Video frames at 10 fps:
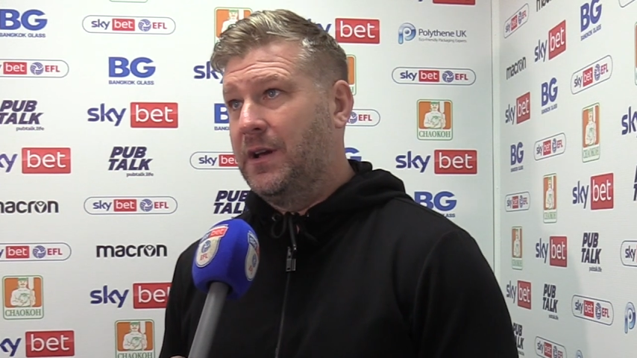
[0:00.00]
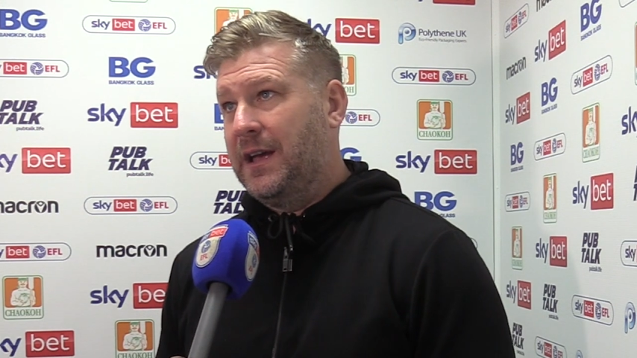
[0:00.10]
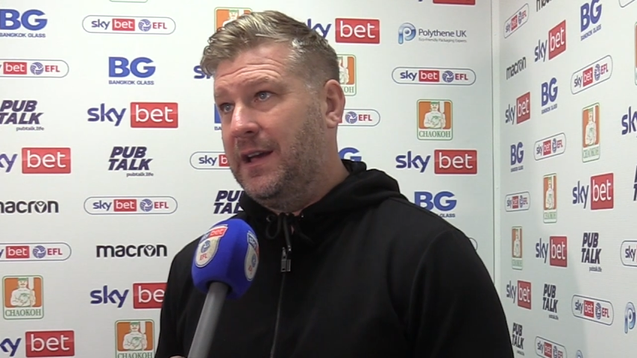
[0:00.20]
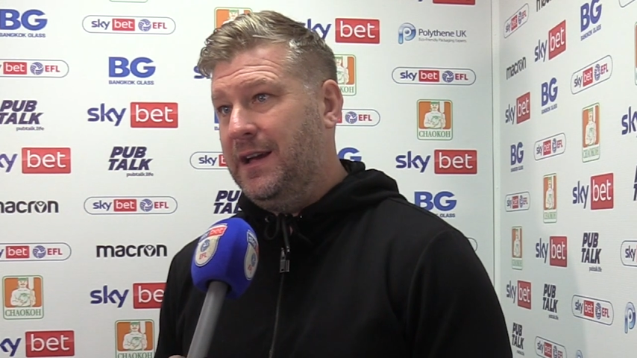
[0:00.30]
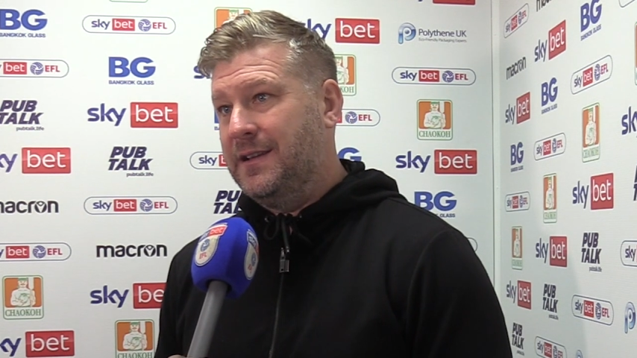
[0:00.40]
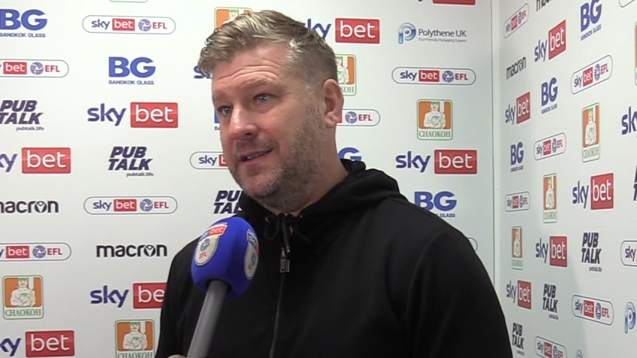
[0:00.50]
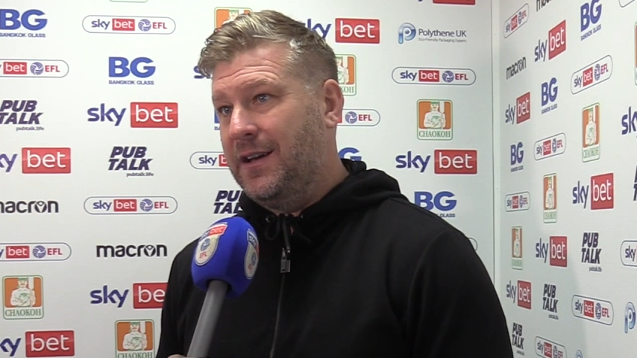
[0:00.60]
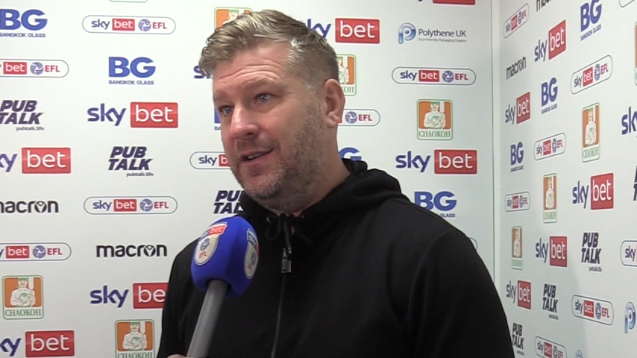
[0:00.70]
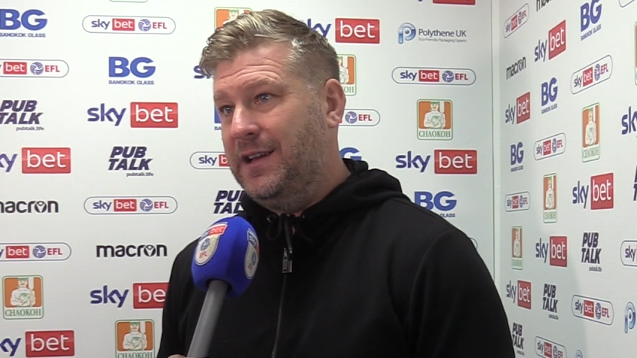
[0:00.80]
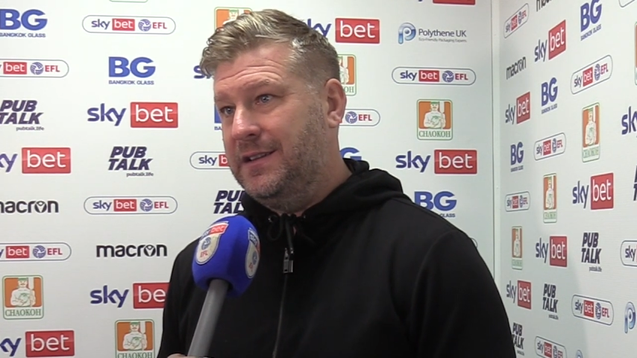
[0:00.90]
to get hurt and
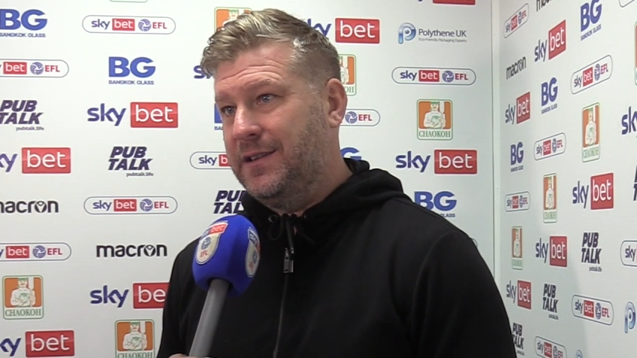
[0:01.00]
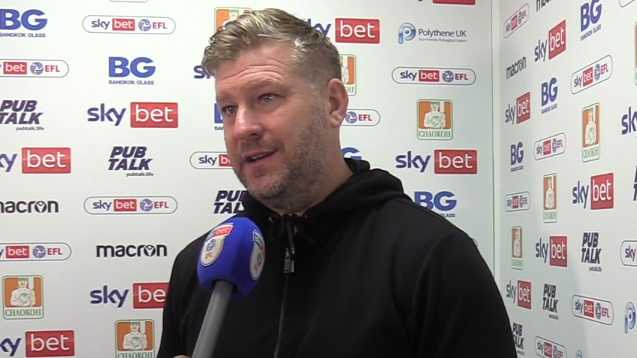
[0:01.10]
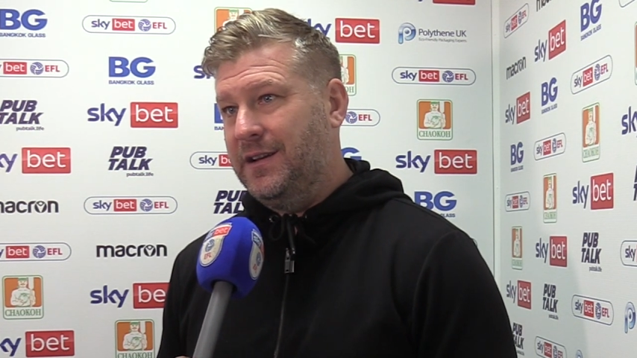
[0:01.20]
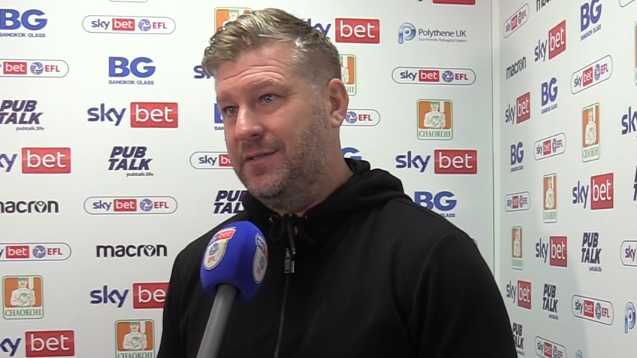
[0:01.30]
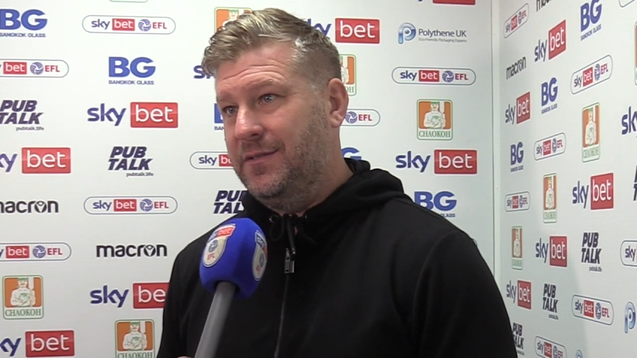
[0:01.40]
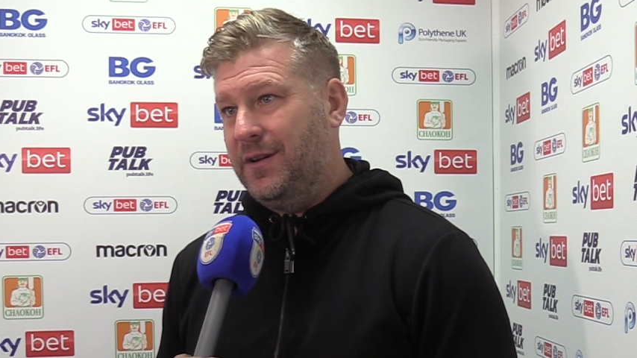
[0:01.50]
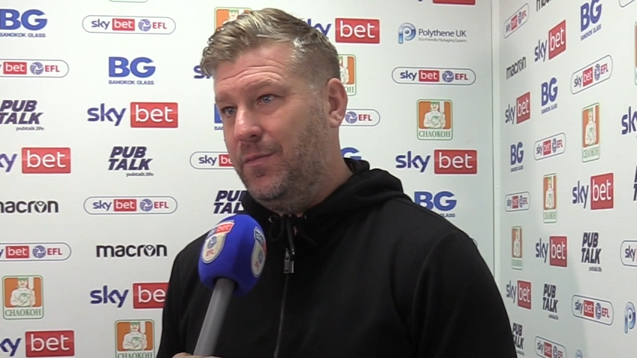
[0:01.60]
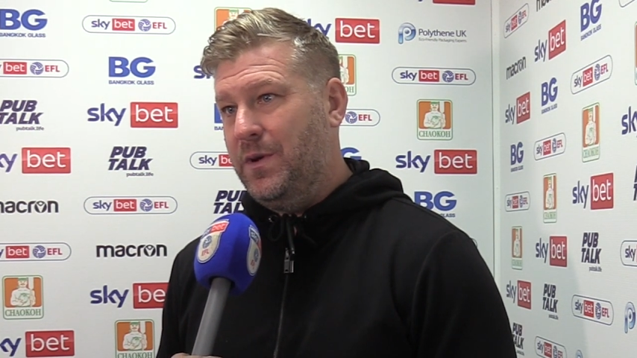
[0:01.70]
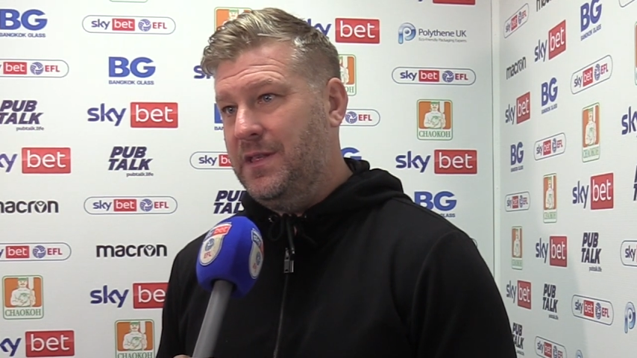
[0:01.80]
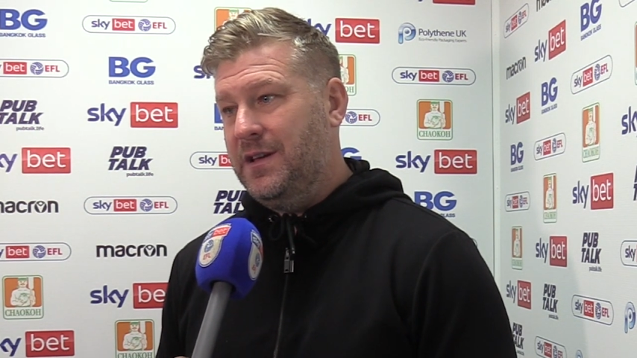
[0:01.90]
get on the end of things
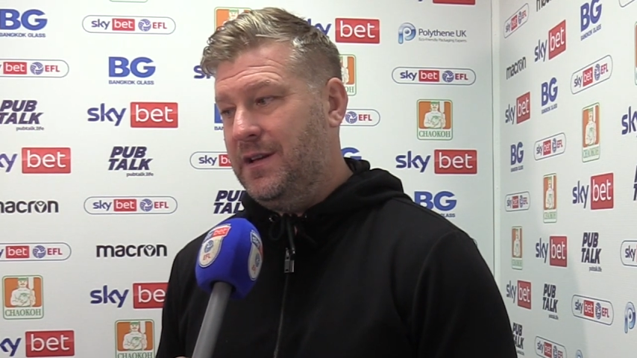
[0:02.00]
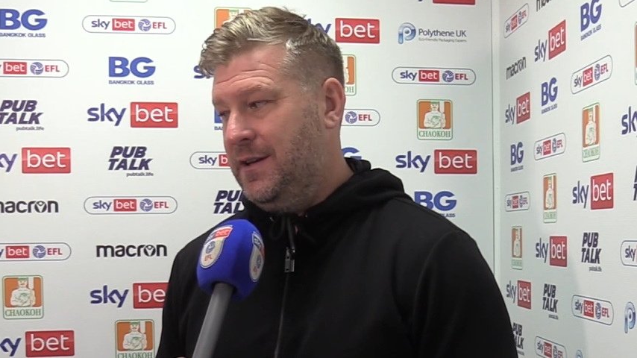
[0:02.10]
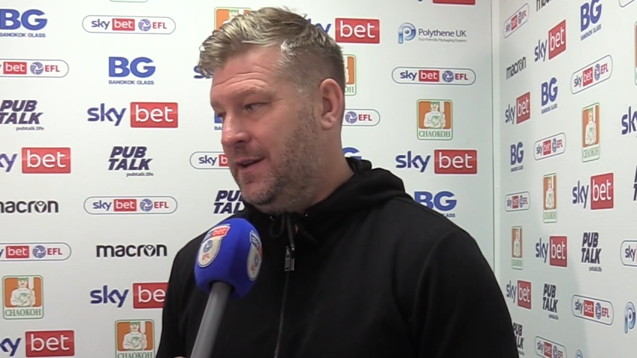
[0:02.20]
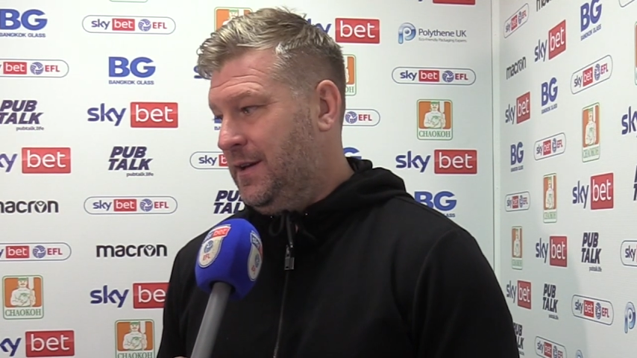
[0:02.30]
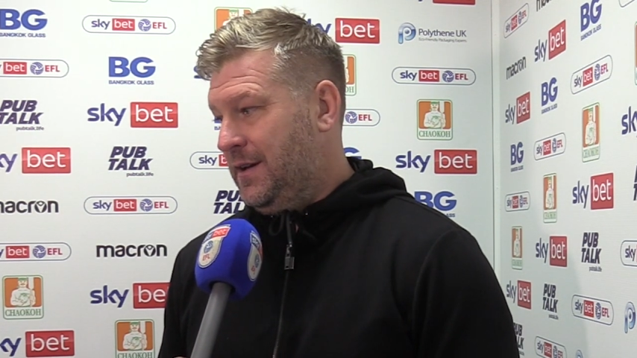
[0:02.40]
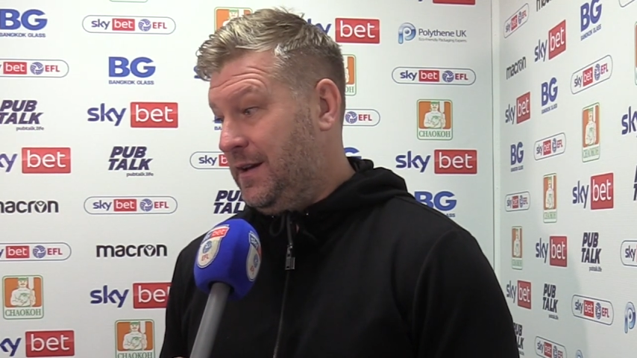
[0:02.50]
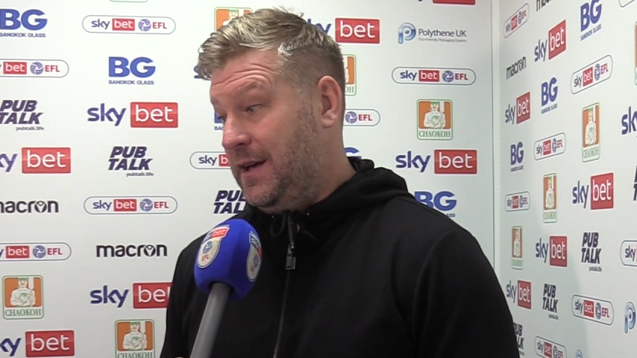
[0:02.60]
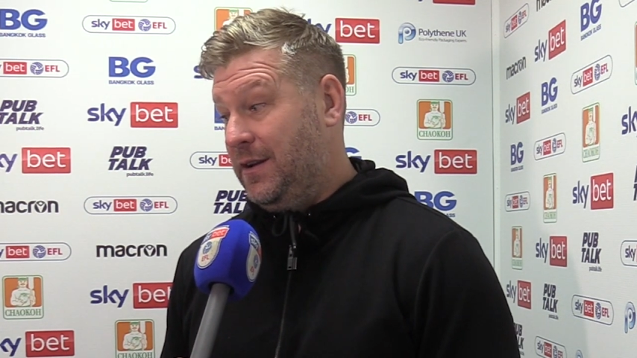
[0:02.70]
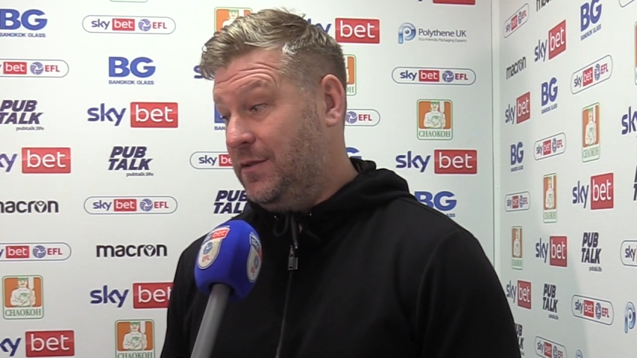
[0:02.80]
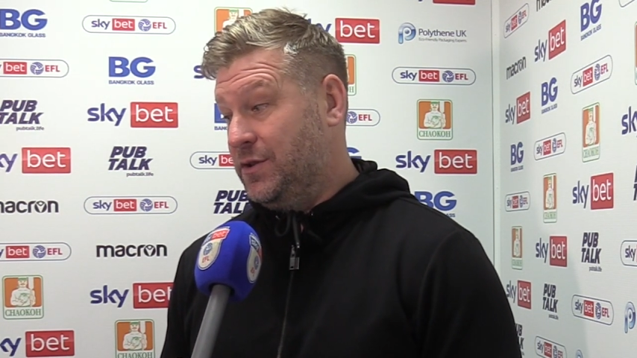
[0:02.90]
and win their
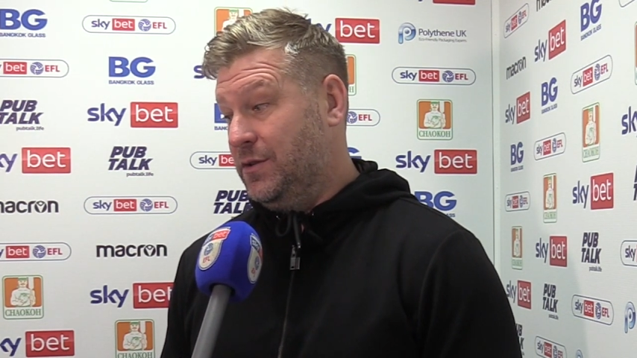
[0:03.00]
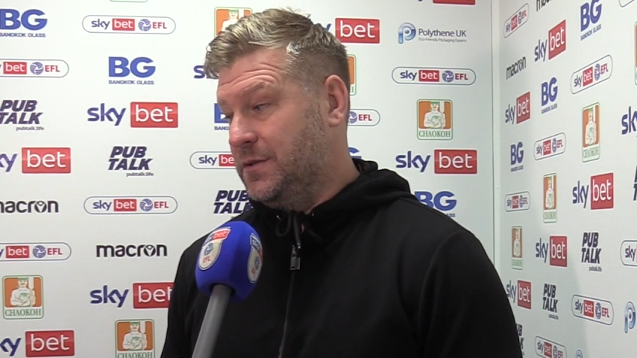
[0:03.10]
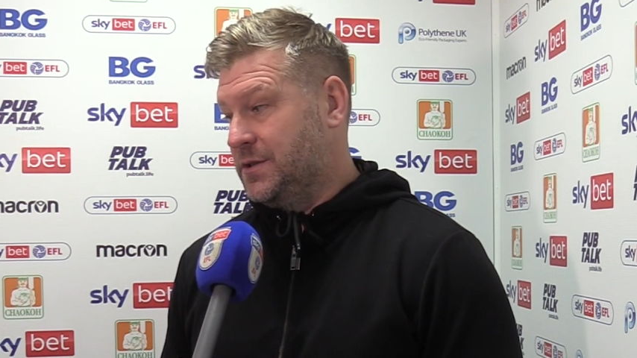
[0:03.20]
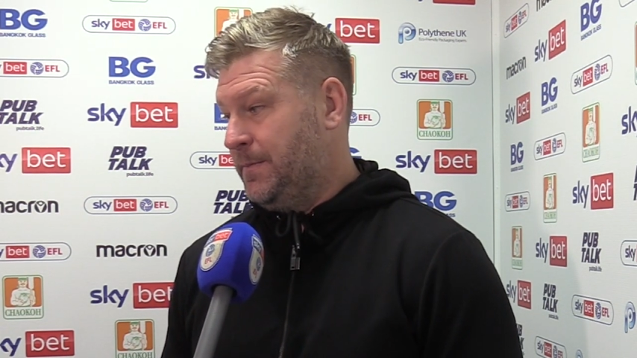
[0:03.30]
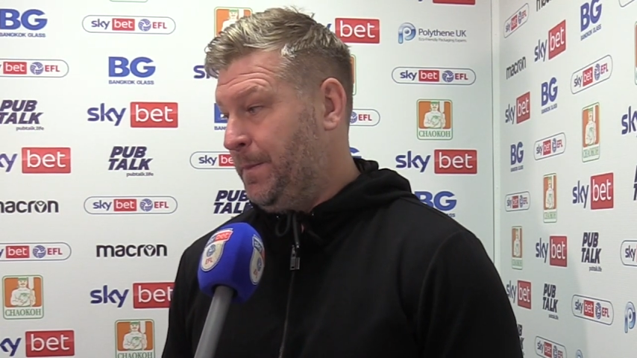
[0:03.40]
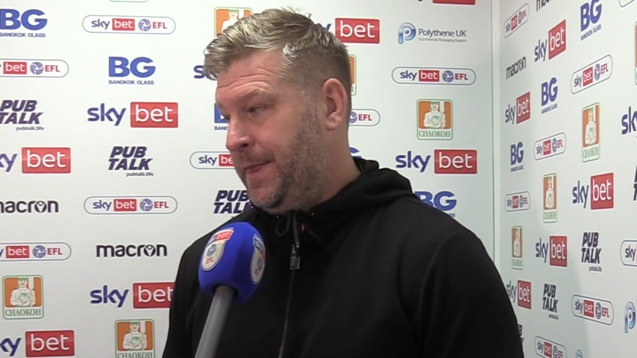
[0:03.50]
aerial duels.